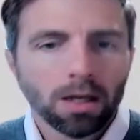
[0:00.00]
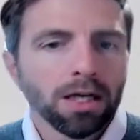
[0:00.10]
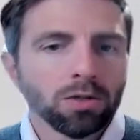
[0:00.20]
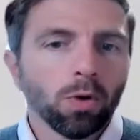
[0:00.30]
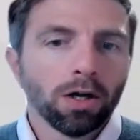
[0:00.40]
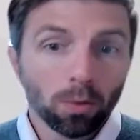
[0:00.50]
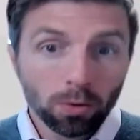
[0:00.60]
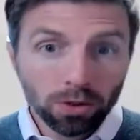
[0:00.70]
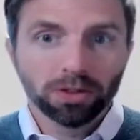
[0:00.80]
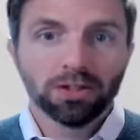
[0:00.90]
It's worth
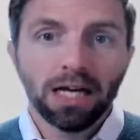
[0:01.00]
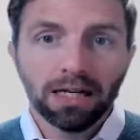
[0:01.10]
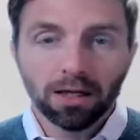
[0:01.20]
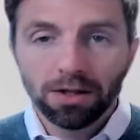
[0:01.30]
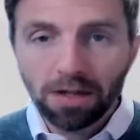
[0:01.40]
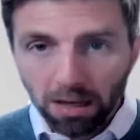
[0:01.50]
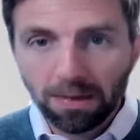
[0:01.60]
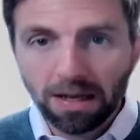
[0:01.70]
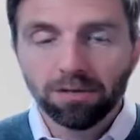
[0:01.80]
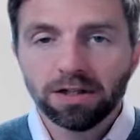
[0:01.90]
also saying that another
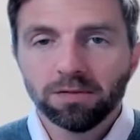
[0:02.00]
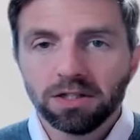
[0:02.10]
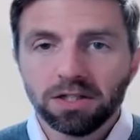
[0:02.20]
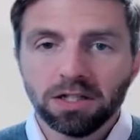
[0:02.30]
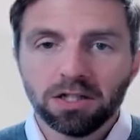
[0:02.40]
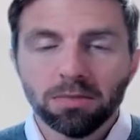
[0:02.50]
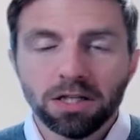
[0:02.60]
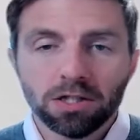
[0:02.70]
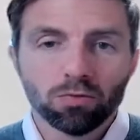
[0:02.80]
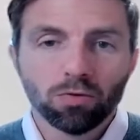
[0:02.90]
benefit of this system
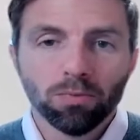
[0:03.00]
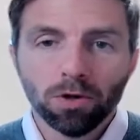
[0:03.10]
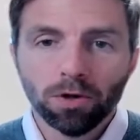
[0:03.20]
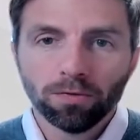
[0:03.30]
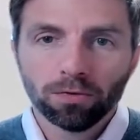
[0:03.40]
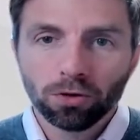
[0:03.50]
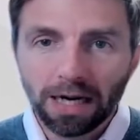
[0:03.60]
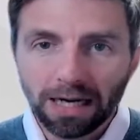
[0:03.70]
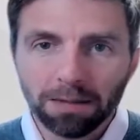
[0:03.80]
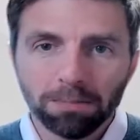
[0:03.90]
is to remove
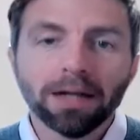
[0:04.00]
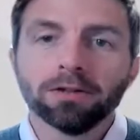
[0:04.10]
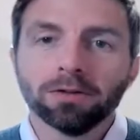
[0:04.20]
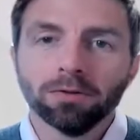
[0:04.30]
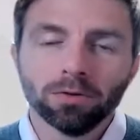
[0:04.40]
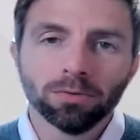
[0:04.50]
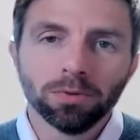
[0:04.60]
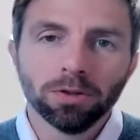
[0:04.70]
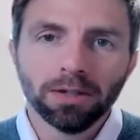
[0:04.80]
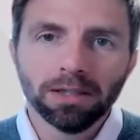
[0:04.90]
tracking pixels from
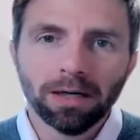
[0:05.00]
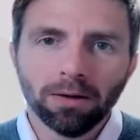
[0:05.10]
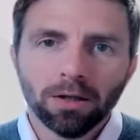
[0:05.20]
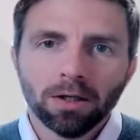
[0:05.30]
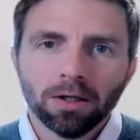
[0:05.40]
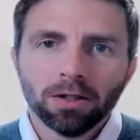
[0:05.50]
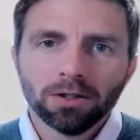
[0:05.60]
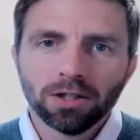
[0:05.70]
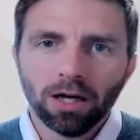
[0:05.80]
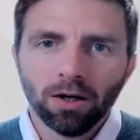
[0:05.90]
your email.
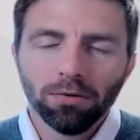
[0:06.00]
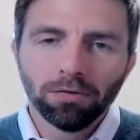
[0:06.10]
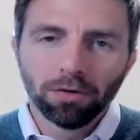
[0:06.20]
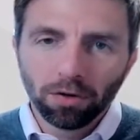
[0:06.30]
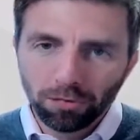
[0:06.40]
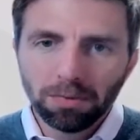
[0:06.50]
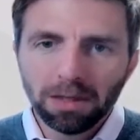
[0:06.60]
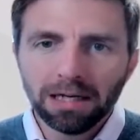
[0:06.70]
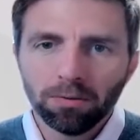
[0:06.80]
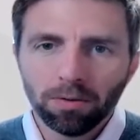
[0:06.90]
So if you're not
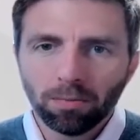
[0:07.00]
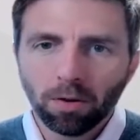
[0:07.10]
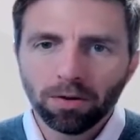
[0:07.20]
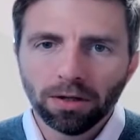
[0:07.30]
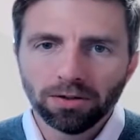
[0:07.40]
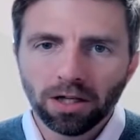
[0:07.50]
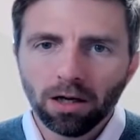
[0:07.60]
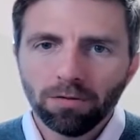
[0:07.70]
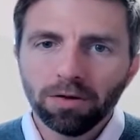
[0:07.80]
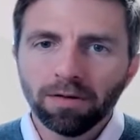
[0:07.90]
familiar with what those are,
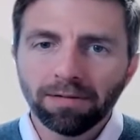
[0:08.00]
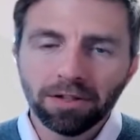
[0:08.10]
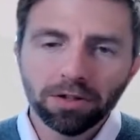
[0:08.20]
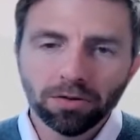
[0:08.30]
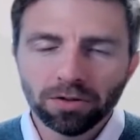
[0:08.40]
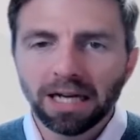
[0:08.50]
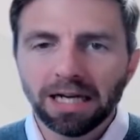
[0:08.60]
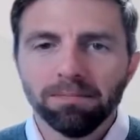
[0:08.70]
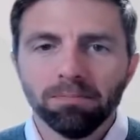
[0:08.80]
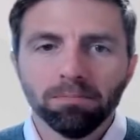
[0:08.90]
if you ever use
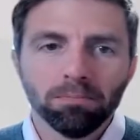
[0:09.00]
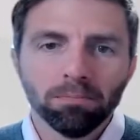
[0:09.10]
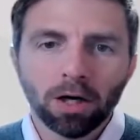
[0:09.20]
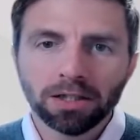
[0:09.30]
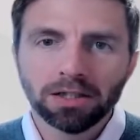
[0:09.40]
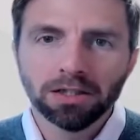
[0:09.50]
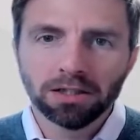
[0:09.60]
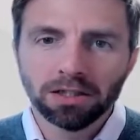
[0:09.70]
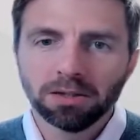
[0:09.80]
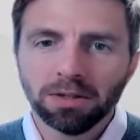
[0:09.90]
a marketing
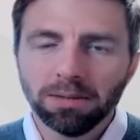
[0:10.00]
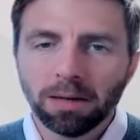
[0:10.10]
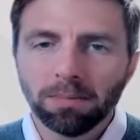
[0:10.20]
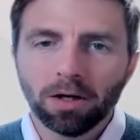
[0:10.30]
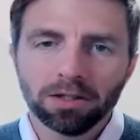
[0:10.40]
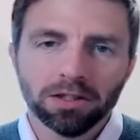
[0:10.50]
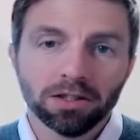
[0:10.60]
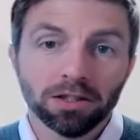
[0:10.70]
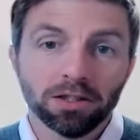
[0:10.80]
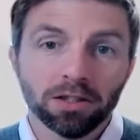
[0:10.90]
system, an email marketing
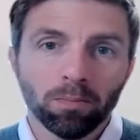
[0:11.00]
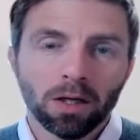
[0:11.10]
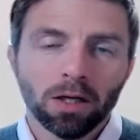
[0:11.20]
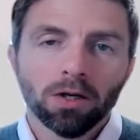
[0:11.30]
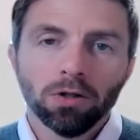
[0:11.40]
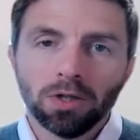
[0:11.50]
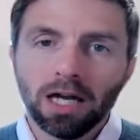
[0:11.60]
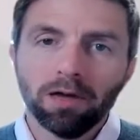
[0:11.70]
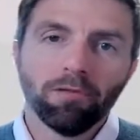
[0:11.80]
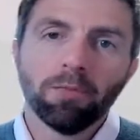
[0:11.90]
system, you get
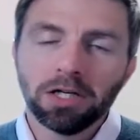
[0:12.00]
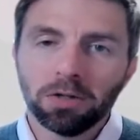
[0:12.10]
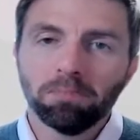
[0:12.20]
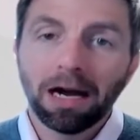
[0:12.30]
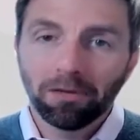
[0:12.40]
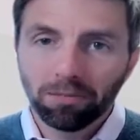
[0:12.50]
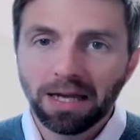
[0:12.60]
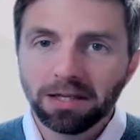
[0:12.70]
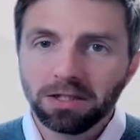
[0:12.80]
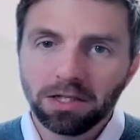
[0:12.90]
information back from
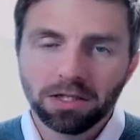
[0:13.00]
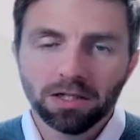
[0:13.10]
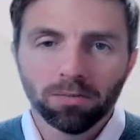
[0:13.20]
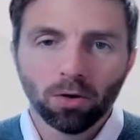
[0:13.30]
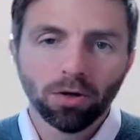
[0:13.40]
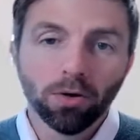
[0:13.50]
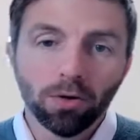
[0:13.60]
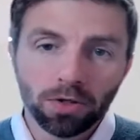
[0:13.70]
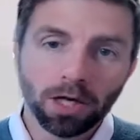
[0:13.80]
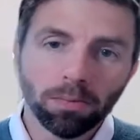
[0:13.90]
that system on
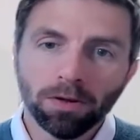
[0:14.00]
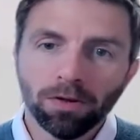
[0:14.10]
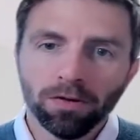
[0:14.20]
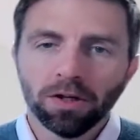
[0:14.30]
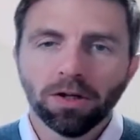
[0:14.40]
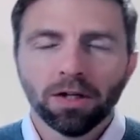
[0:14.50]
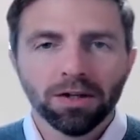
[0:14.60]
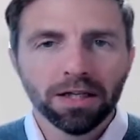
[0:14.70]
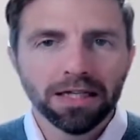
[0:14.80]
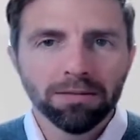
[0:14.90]
who's opened
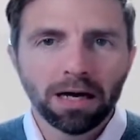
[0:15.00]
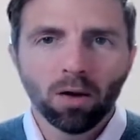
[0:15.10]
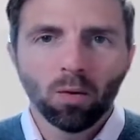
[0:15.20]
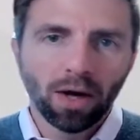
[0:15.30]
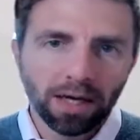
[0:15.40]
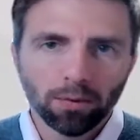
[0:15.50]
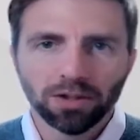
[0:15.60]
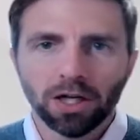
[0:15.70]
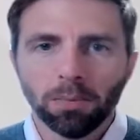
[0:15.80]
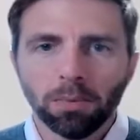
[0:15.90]
the email, when it was
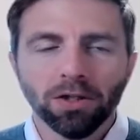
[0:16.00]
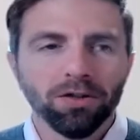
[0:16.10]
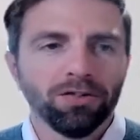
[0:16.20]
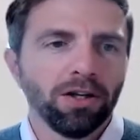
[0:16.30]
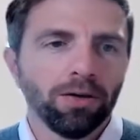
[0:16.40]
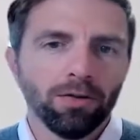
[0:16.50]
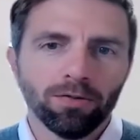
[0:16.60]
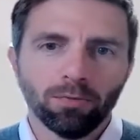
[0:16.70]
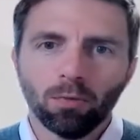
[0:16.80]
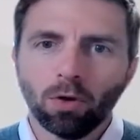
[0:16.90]
opened, and
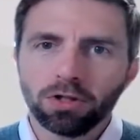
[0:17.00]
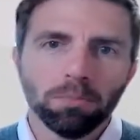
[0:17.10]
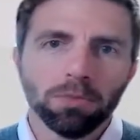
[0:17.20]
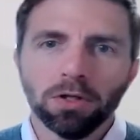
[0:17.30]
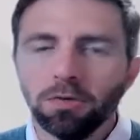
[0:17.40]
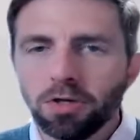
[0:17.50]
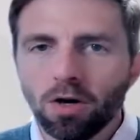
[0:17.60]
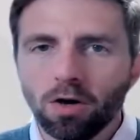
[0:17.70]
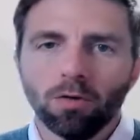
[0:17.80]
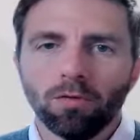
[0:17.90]
what computer
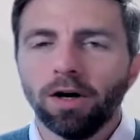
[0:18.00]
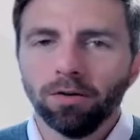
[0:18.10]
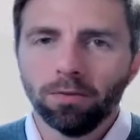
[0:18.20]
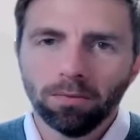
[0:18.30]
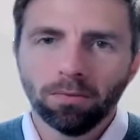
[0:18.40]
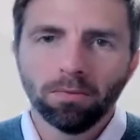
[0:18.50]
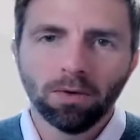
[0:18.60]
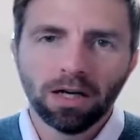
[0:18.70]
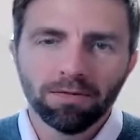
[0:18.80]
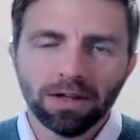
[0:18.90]
or phone or
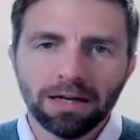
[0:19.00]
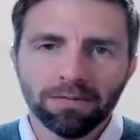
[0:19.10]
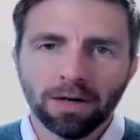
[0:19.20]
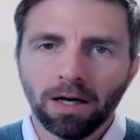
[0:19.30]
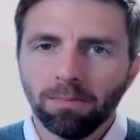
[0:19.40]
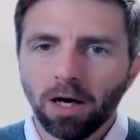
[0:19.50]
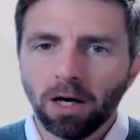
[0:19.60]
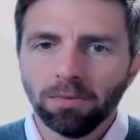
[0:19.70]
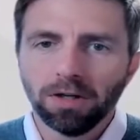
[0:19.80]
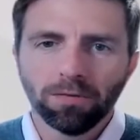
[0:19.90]
whatever they've
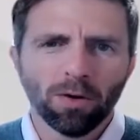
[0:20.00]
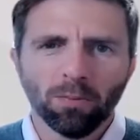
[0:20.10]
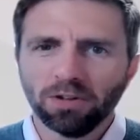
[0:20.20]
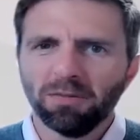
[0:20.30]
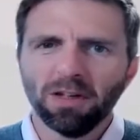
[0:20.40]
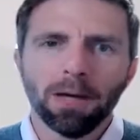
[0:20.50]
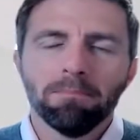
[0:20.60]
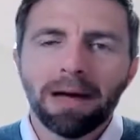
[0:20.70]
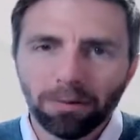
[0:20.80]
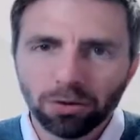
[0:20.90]
opened it from. Something like
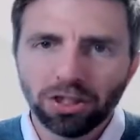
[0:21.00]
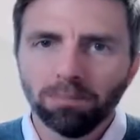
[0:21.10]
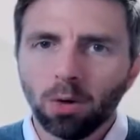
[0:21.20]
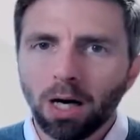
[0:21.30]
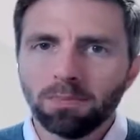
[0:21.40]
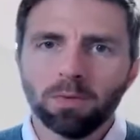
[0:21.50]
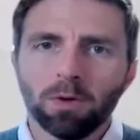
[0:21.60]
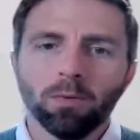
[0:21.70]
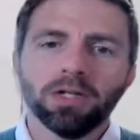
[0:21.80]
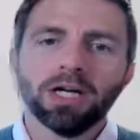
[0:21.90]
MailChimp or HubSpot
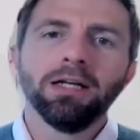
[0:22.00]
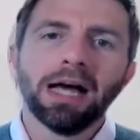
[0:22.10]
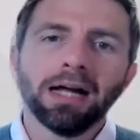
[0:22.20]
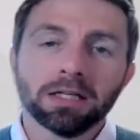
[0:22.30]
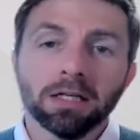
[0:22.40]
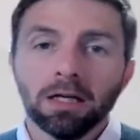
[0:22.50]
will tell you that.